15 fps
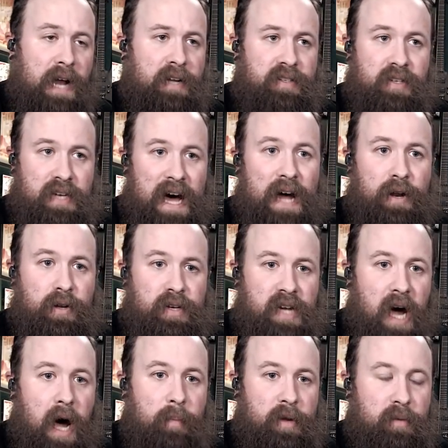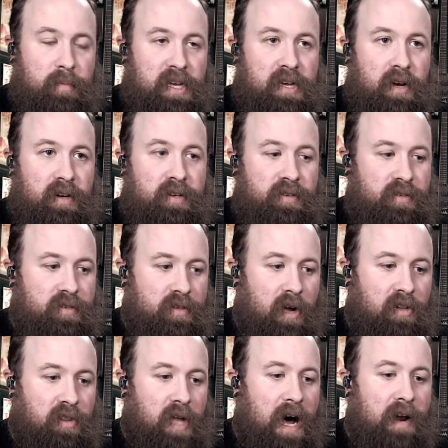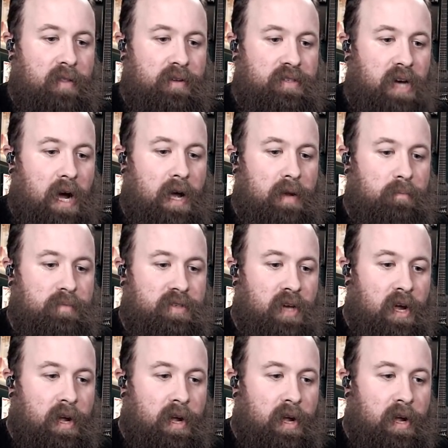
It's not uncommon, because a lot of the times